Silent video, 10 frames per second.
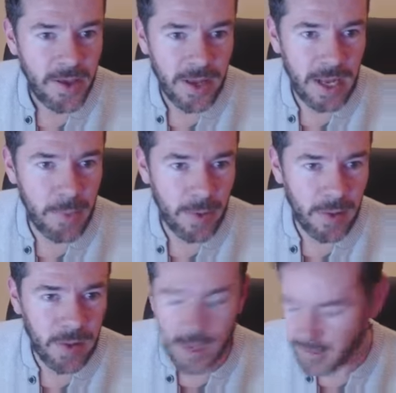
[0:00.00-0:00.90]
You hit him with a
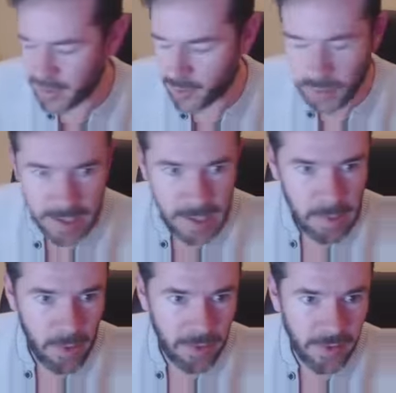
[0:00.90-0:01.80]
glass sword and he
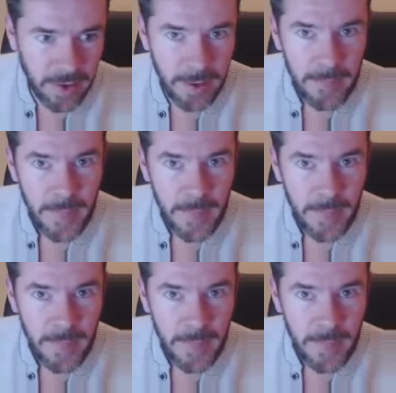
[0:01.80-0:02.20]
won't die.